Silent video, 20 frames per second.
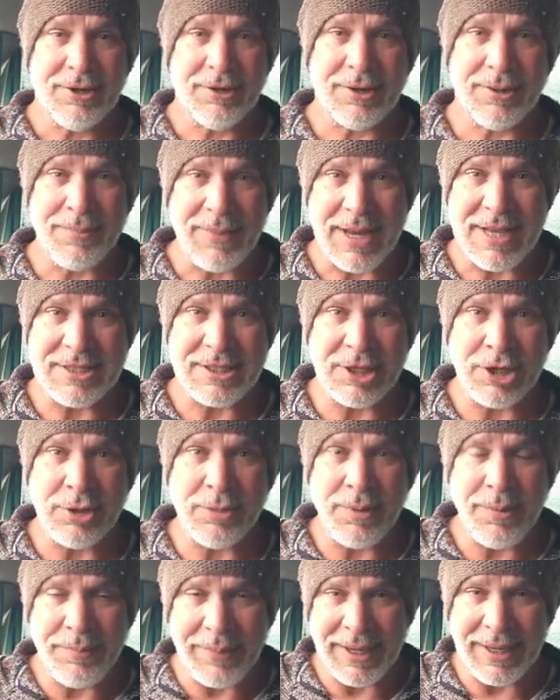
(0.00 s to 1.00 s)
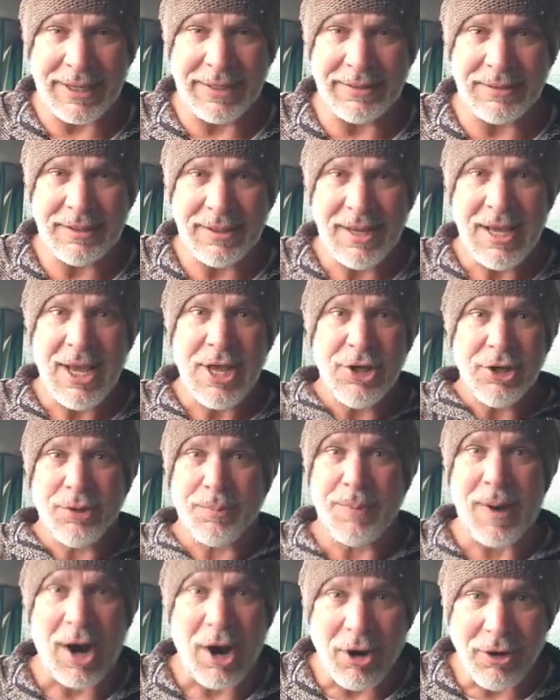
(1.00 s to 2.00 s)
You're an amazing human being.
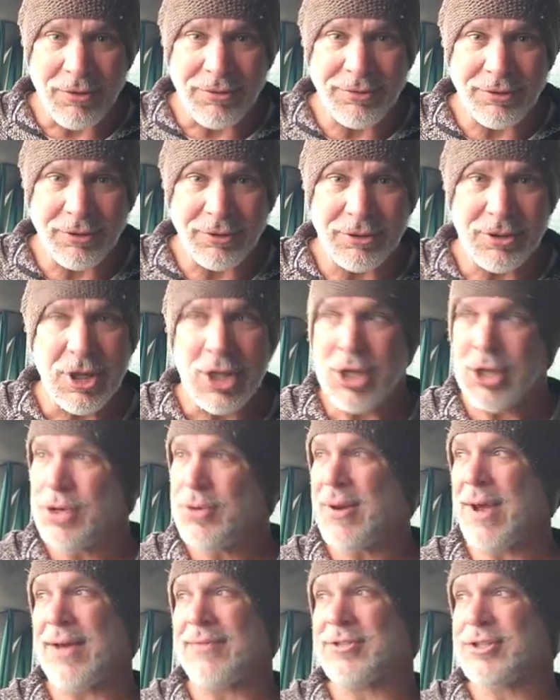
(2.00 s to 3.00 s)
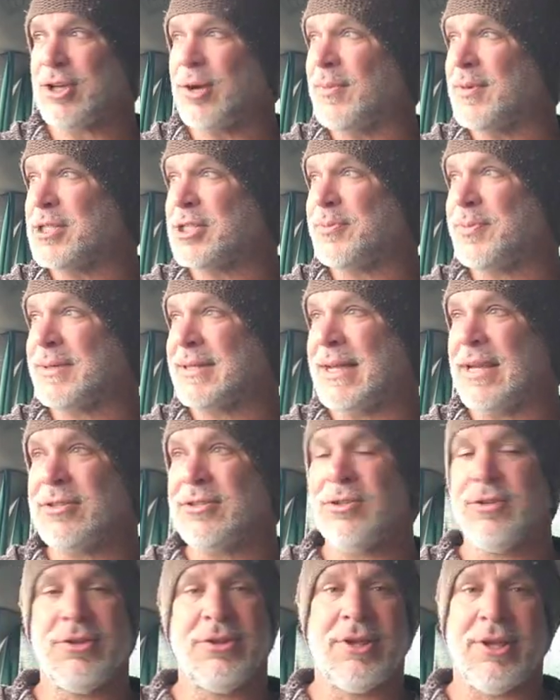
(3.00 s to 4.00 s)
You're powerful. You have so much
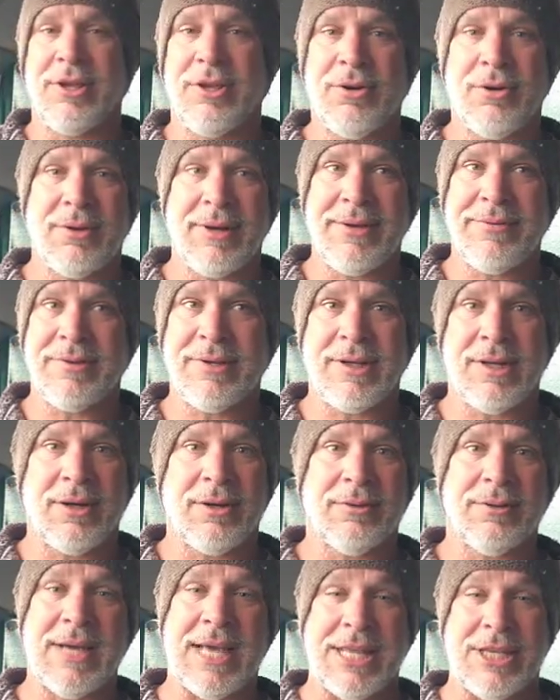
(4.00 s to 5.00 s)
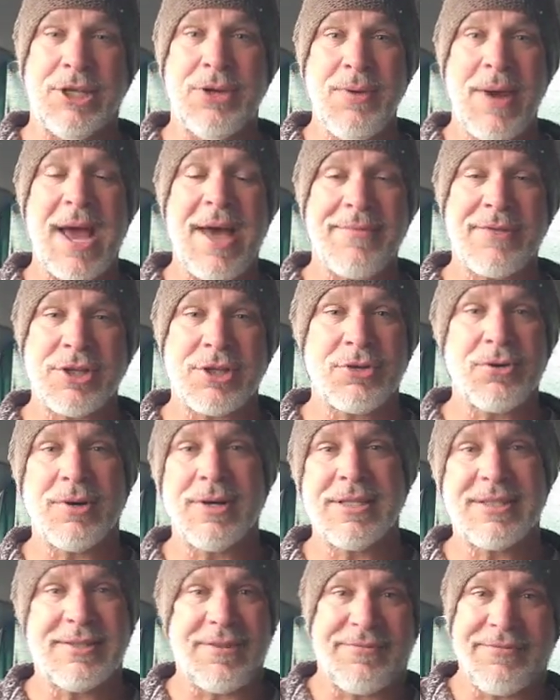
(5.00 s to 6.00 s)
potential that you don't even know. And you have the
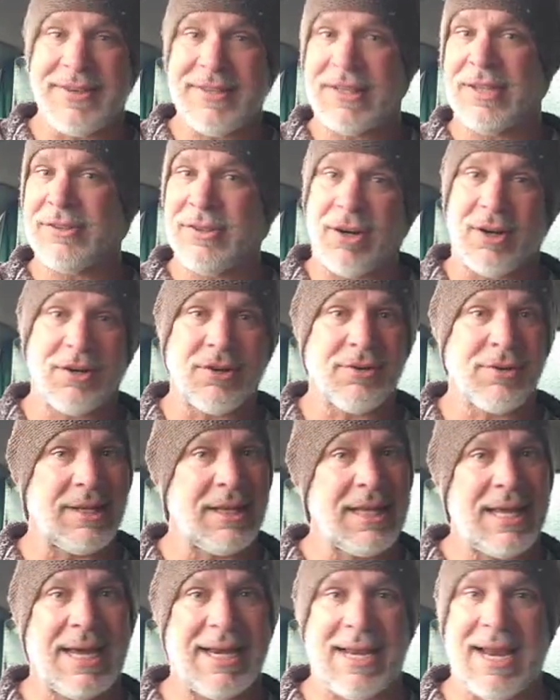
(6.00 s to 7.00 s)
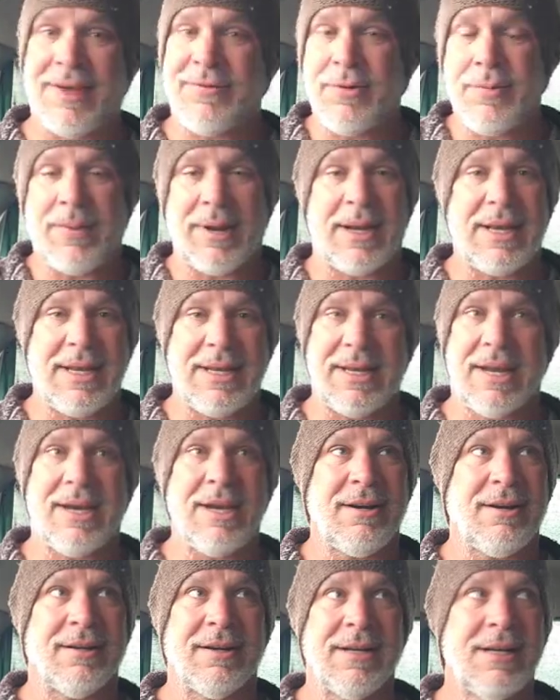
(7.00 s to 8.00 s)
choice to feed the dark or the light. Everybody
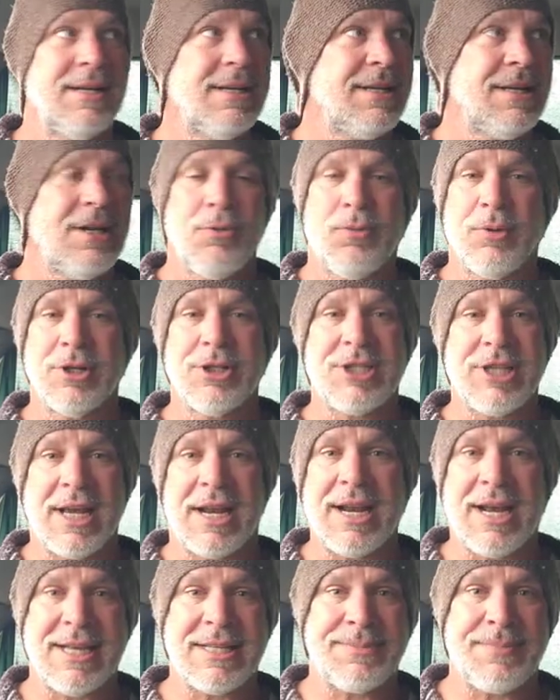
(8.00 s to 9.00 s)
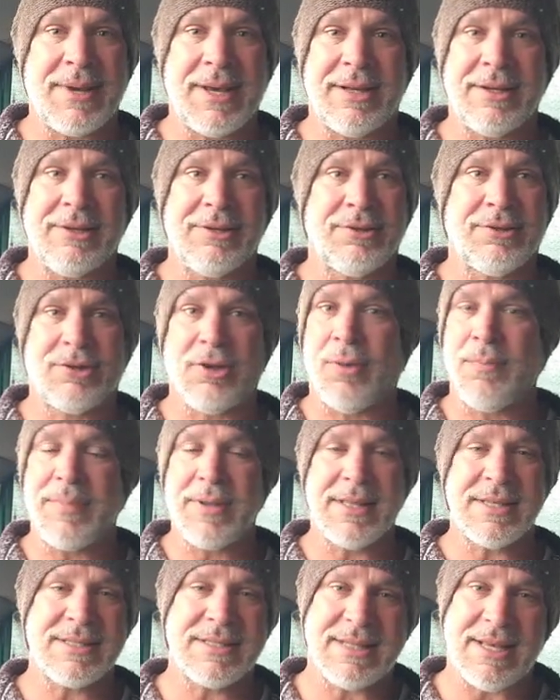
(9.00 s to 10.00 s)
here, we're Jedis, man. Don't
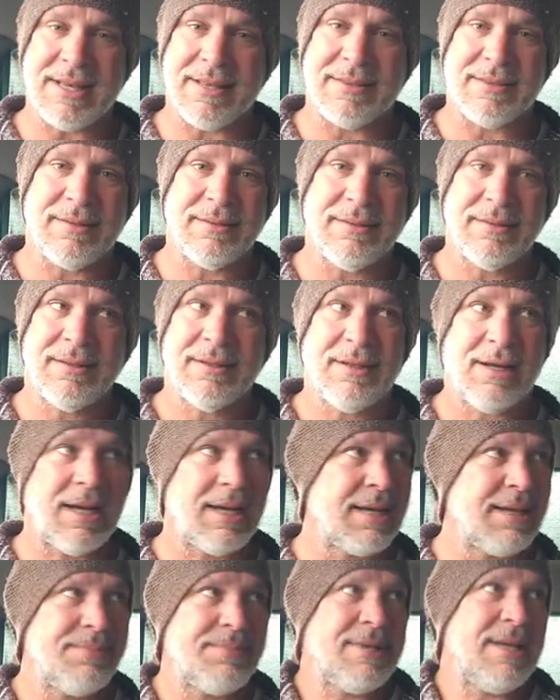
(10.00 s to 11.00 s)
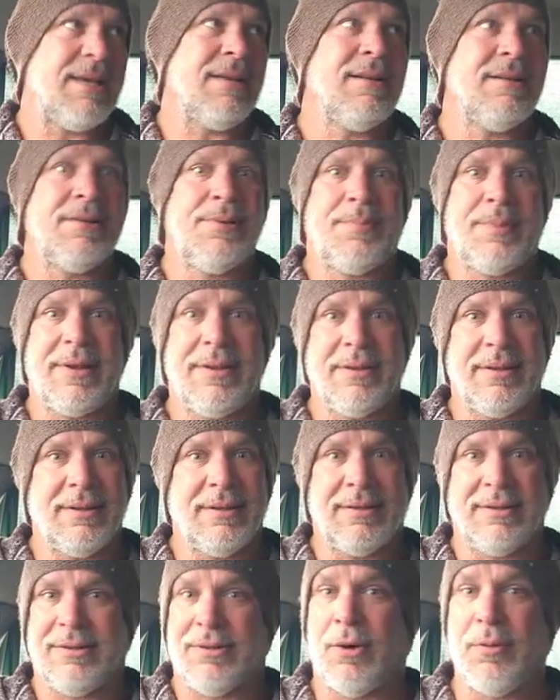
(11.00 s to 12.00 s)
be the Sith. I keep telling you,
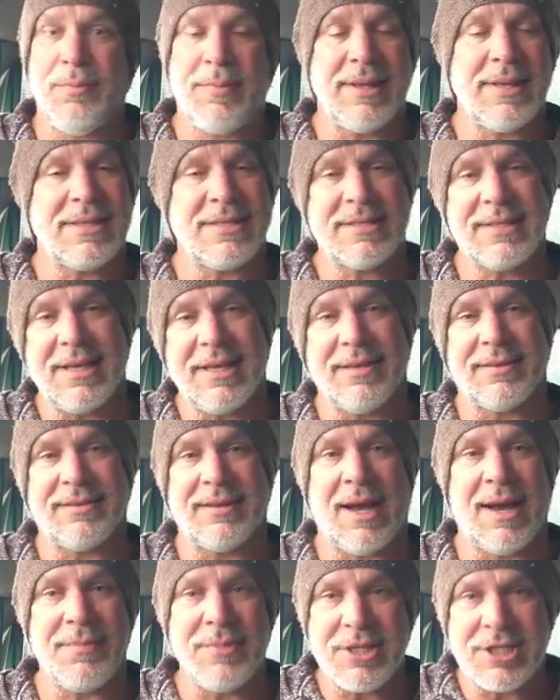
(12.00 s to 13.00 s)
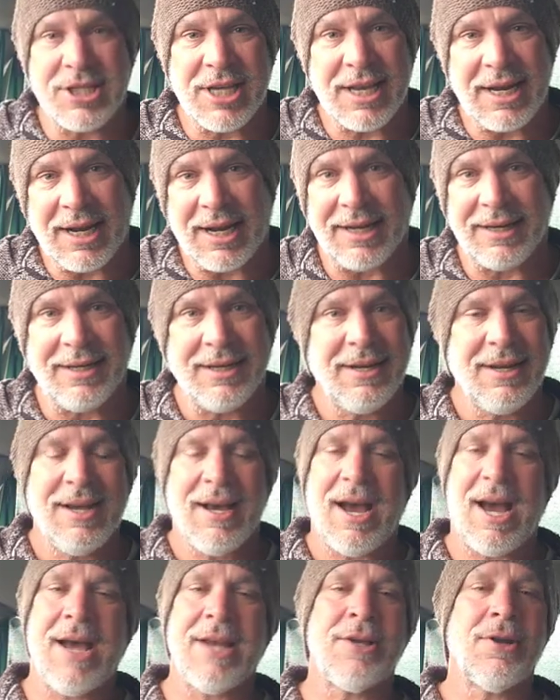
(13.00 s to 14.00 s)
don't be the Sith. I'm a Jedi.
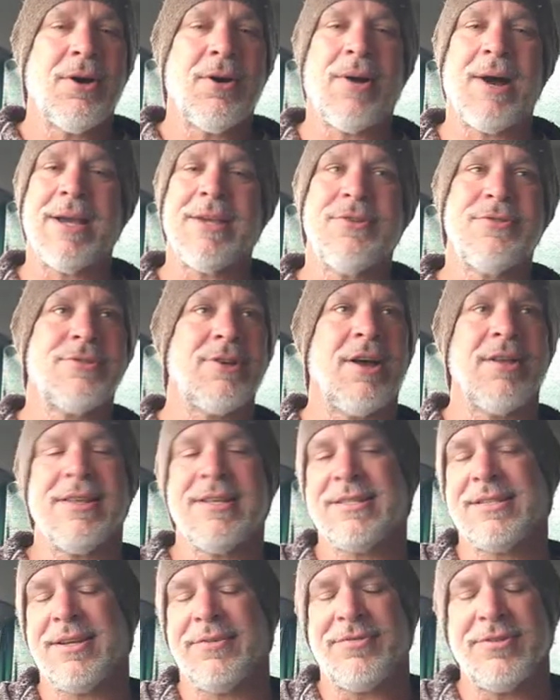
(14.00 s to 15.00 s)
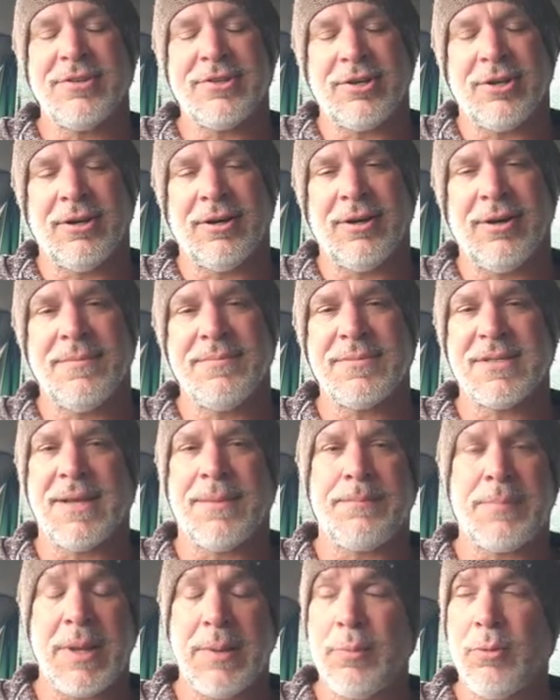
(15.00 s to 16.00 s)
I know I use all these different terms,
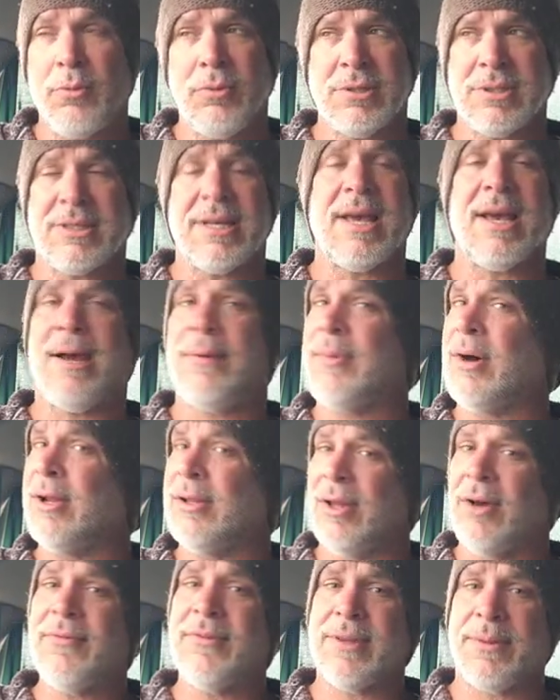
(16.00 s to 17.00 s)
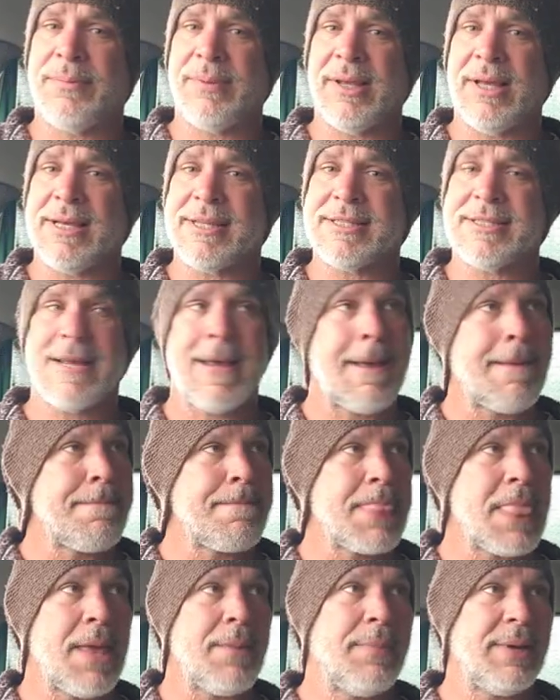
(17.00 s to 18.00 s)
and people will say I'm all over the place.
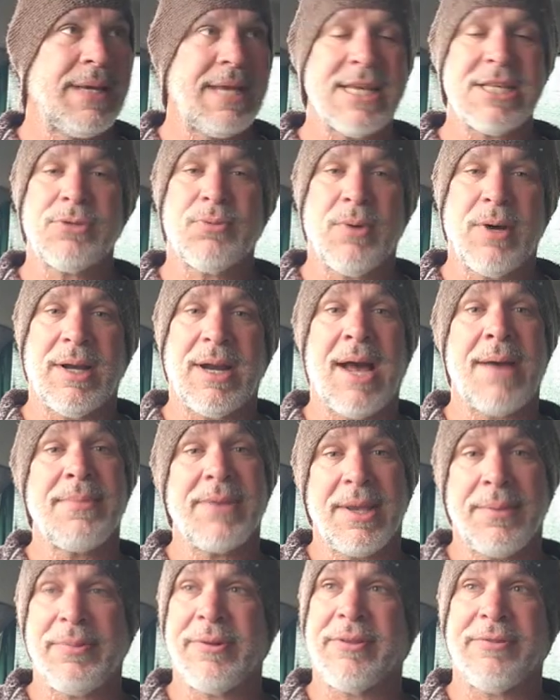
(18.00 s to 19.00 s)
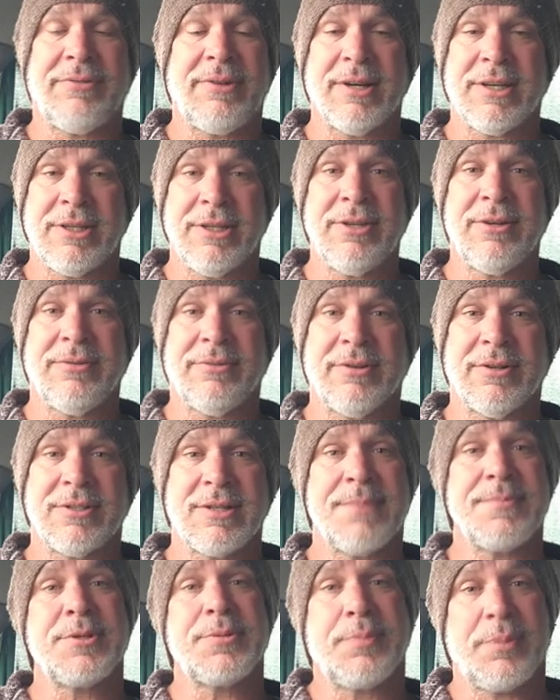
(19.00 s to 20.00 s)
But guess what? I'm the Emperor of the fucking
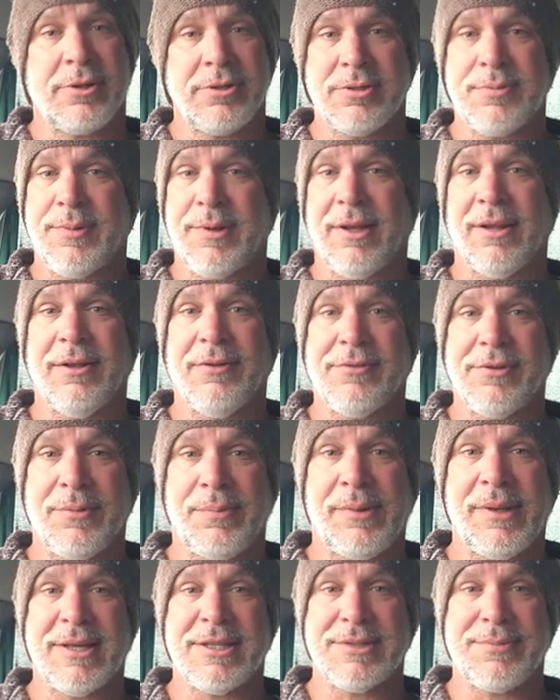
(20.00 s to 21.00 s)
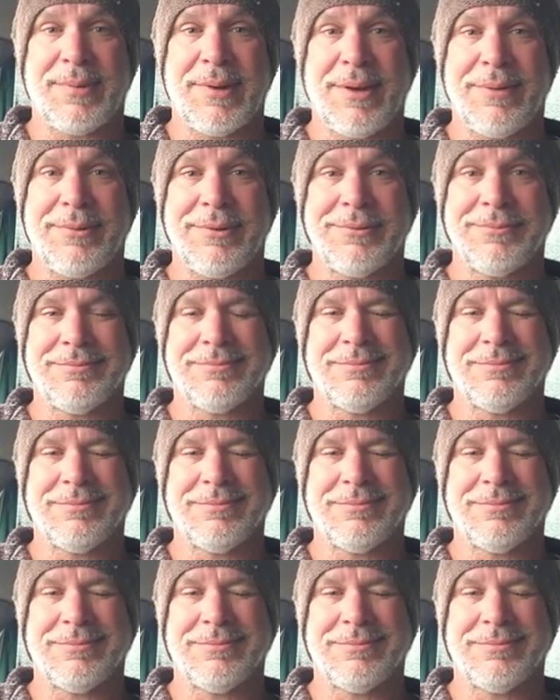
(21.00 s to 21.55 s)
universe. I'm supposed to be all over the place, baby.